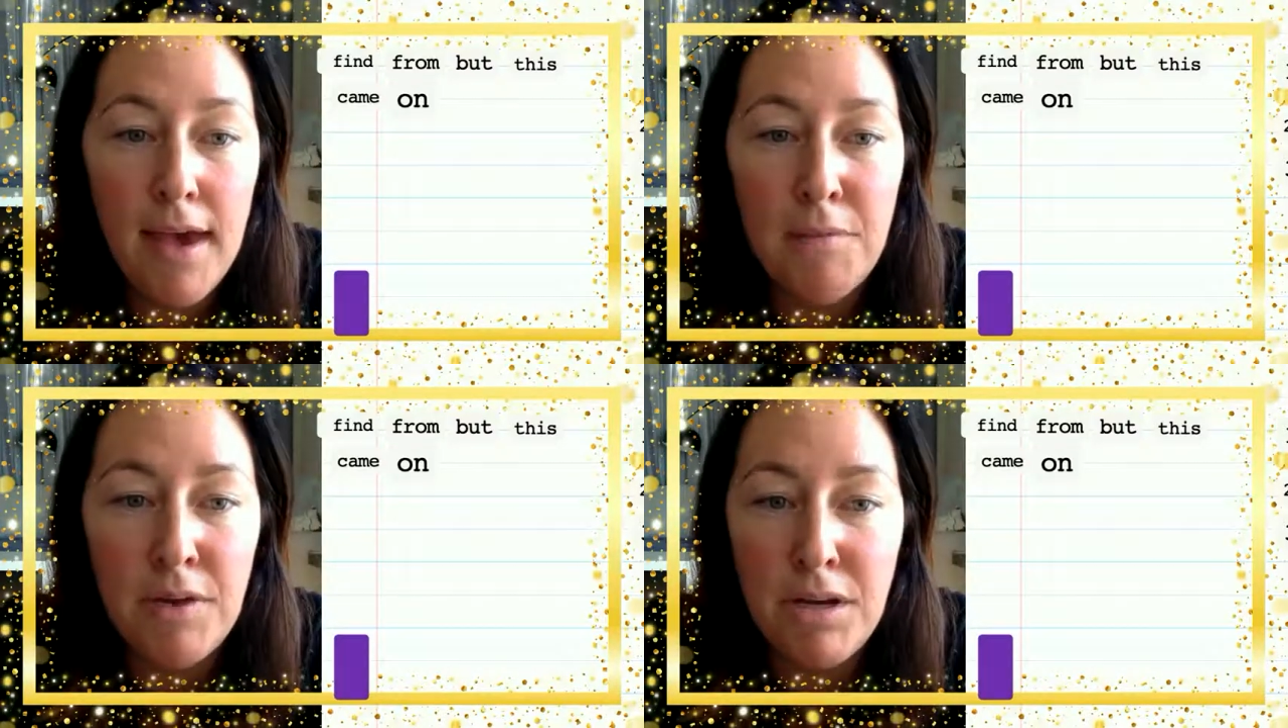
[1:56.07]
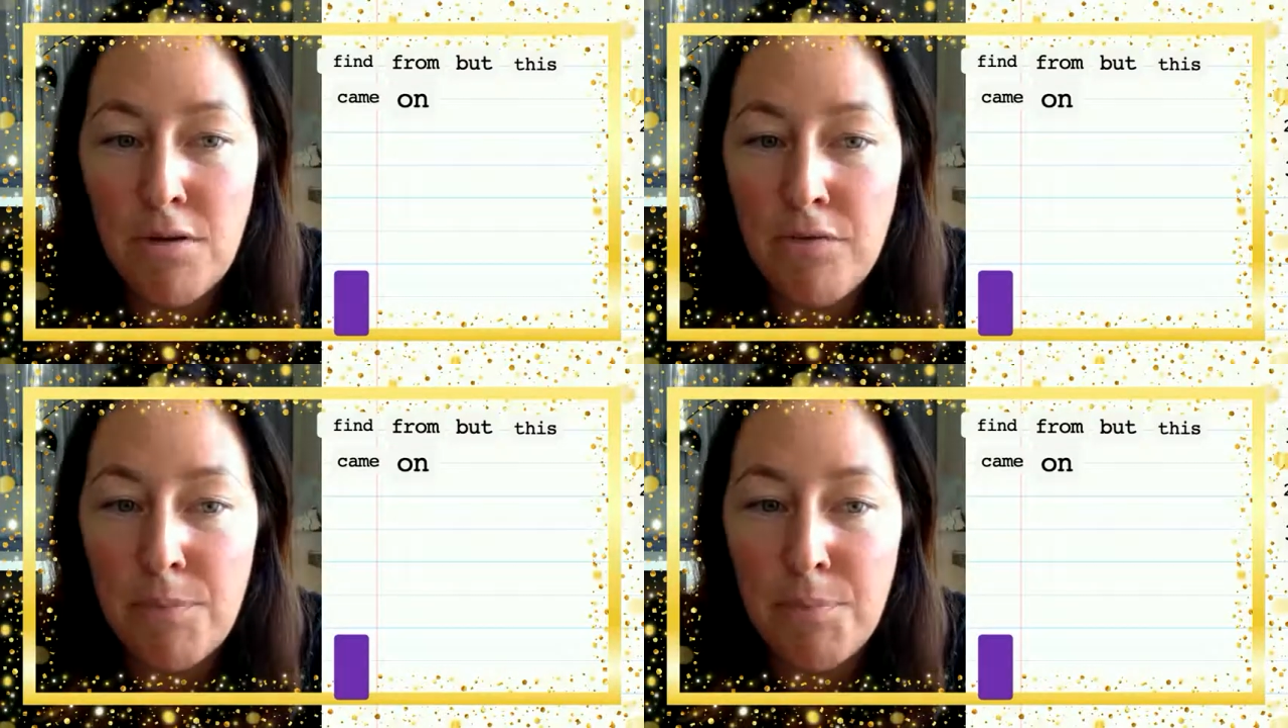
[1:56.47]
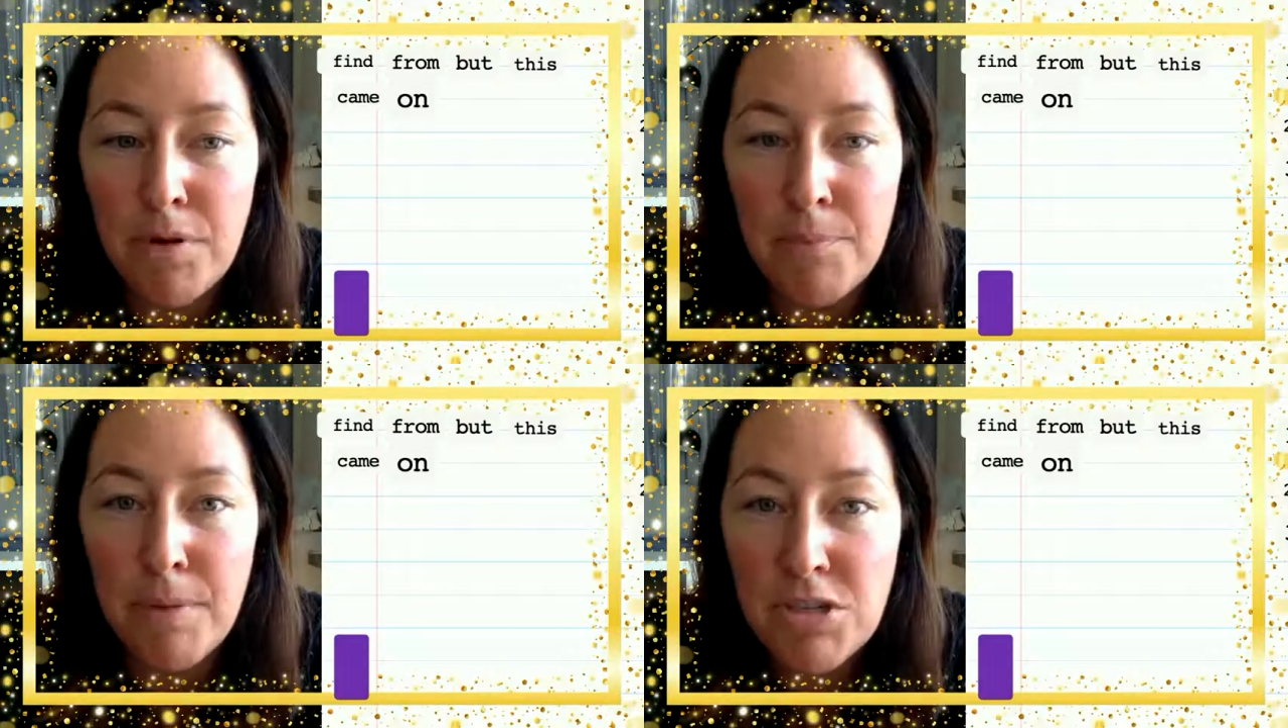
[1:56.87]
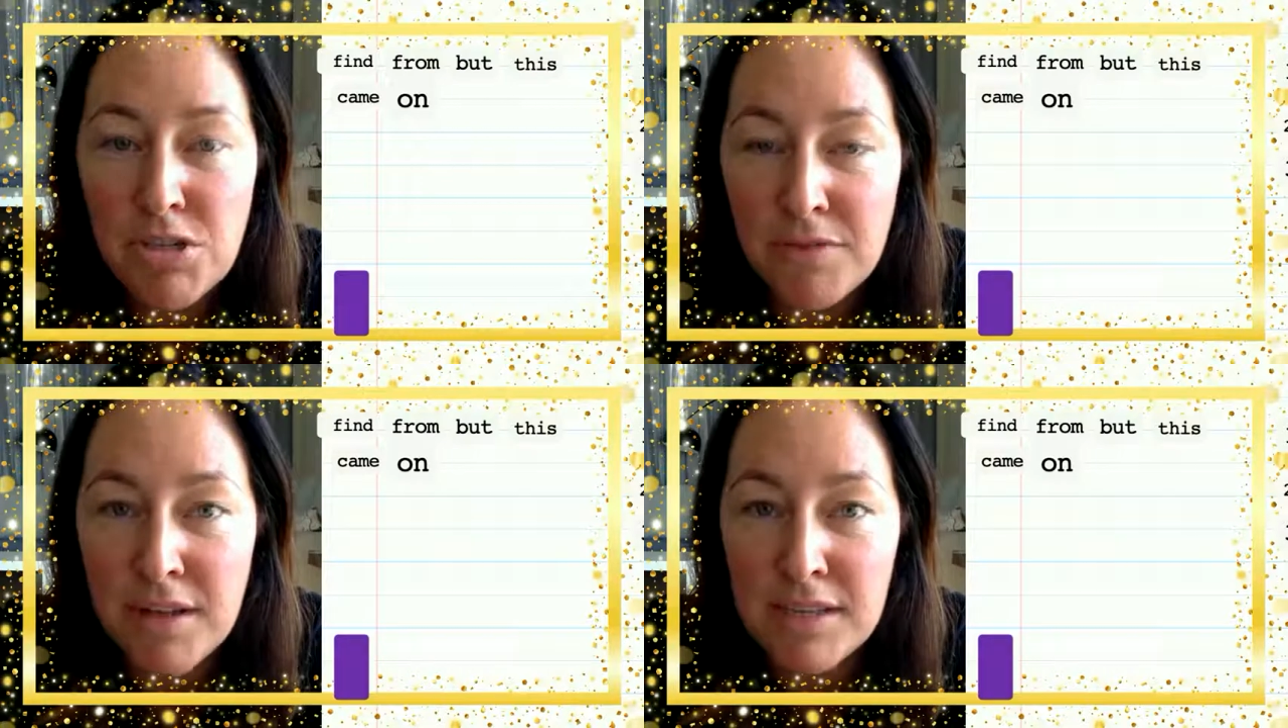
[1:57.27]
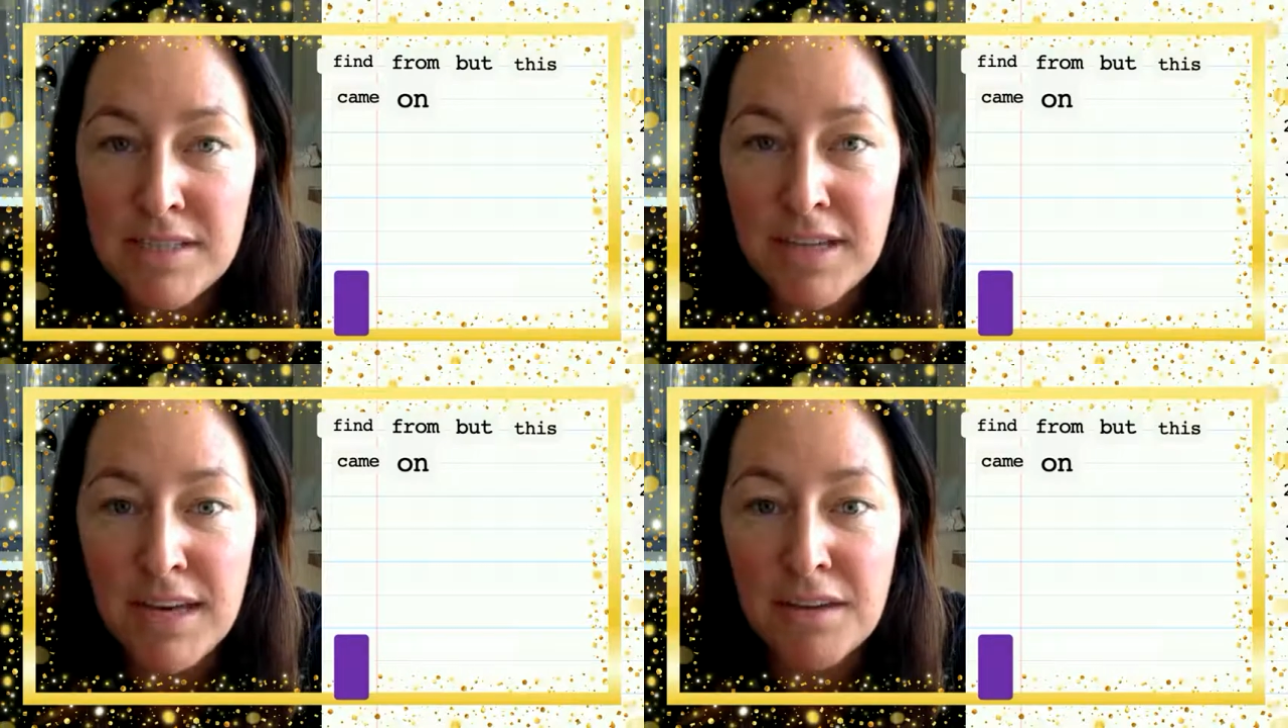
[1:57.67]
And we know if we put a bunch of letters
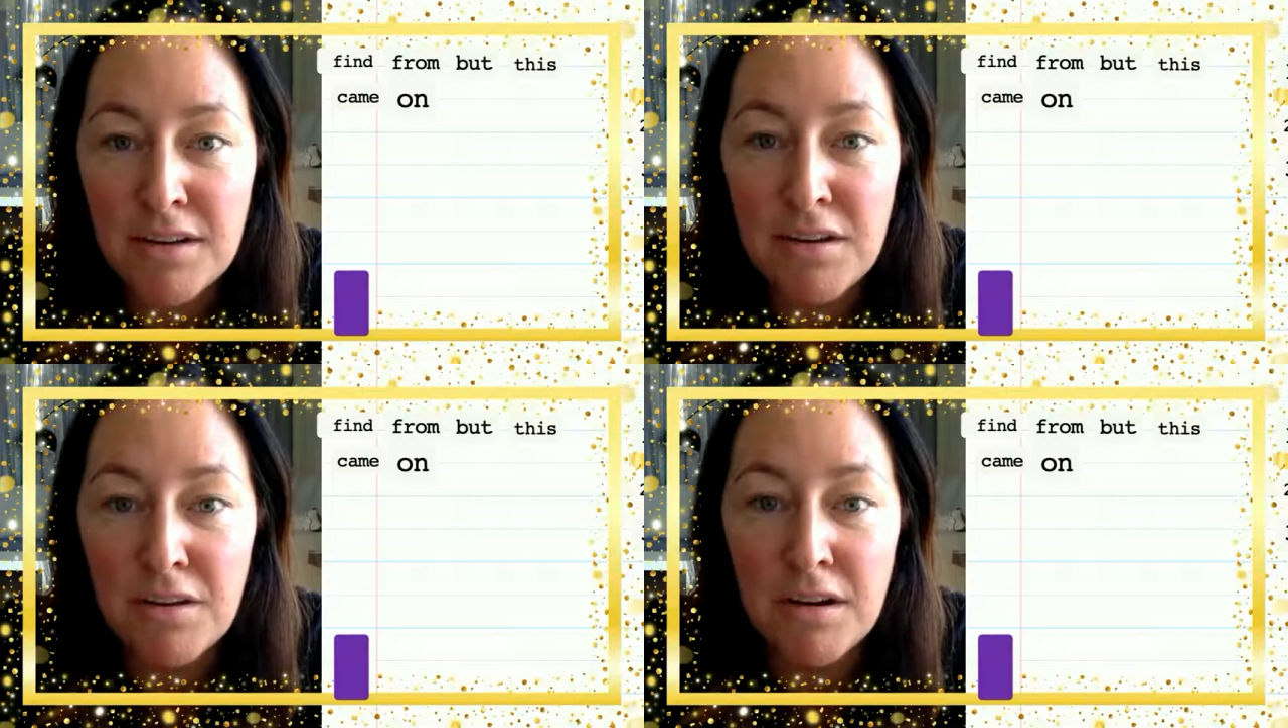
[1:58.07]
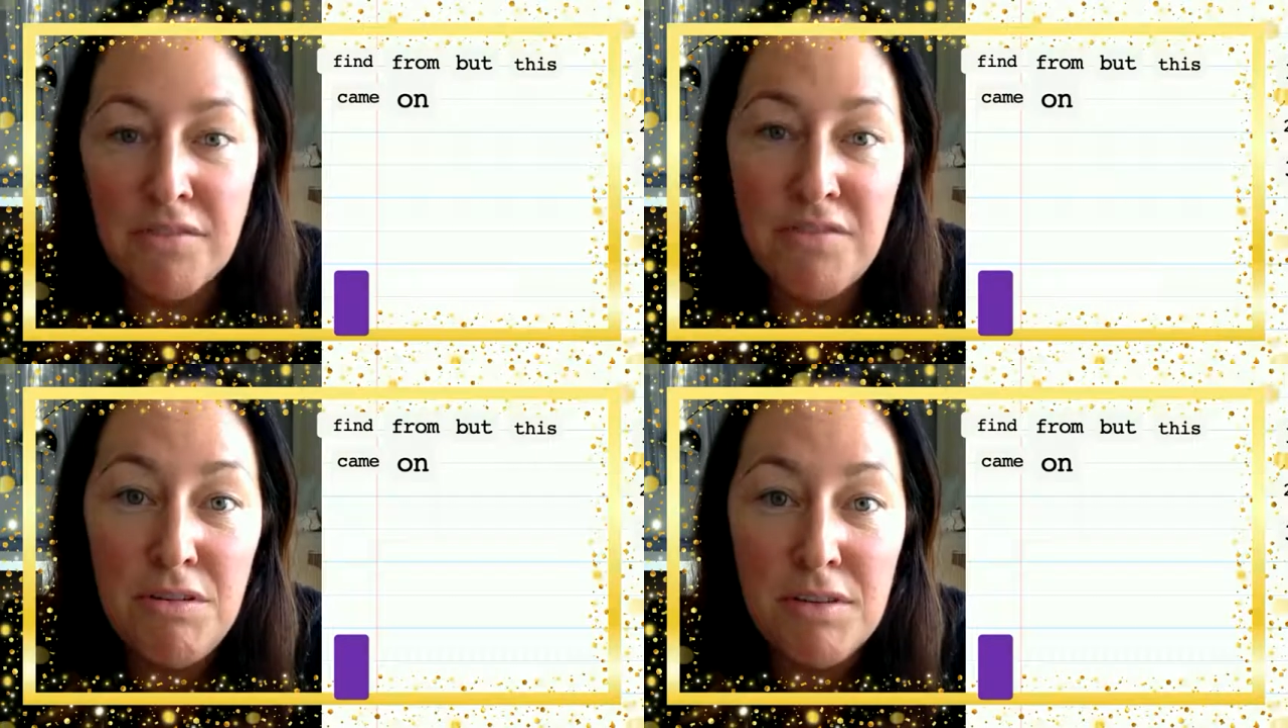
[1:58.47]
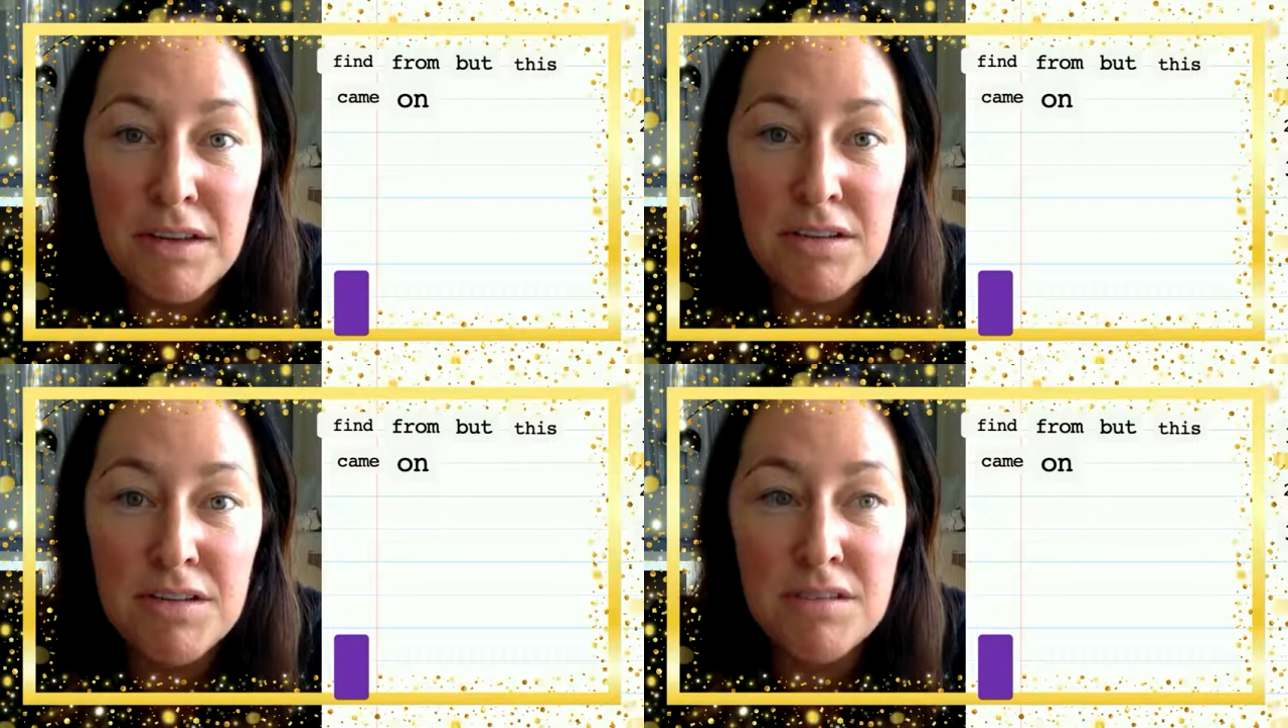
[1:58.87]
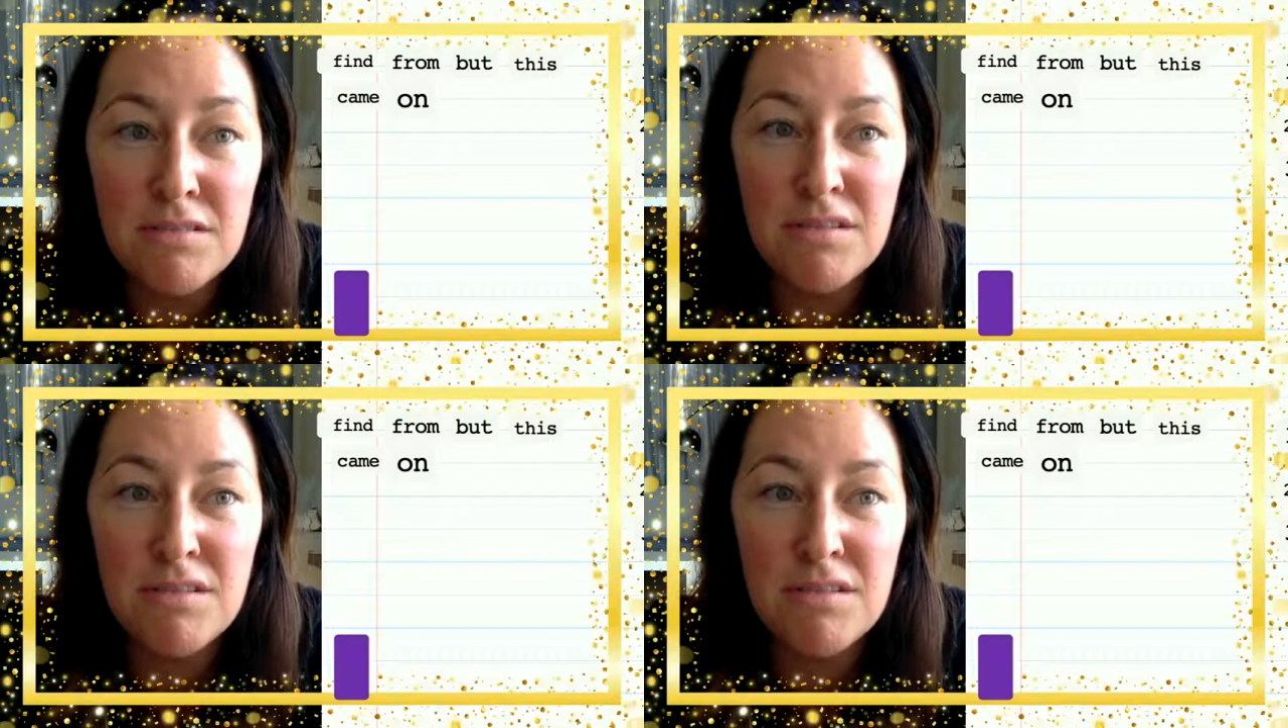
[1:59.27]
together, or a few letters,